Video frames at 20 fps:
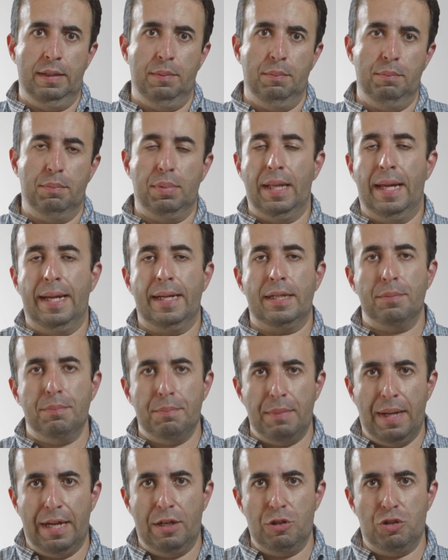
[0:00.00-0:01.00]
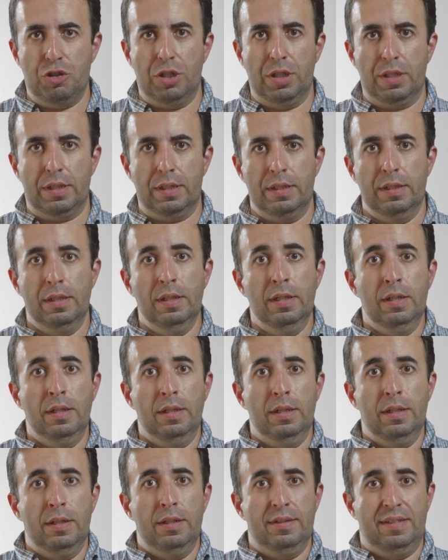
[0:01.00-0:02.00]
Black Magic
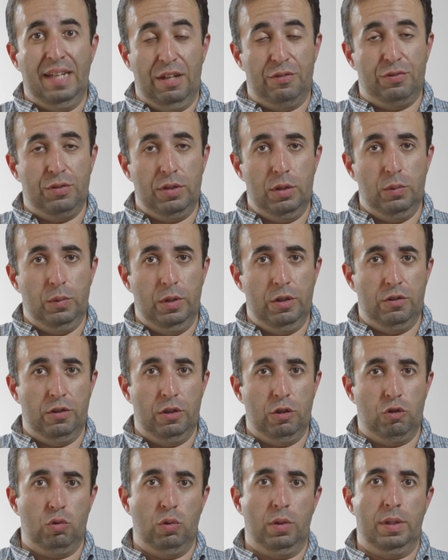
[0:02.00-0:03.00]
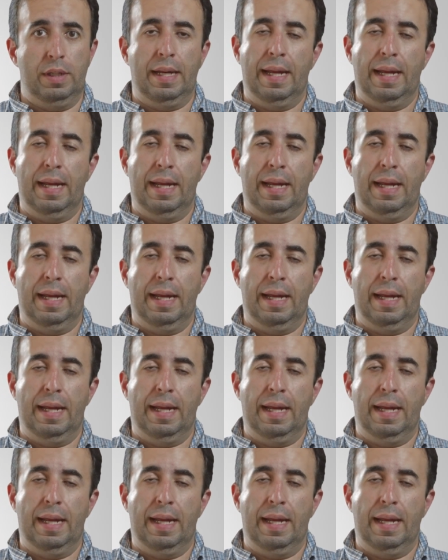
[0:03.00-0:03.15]
definitely wins this one.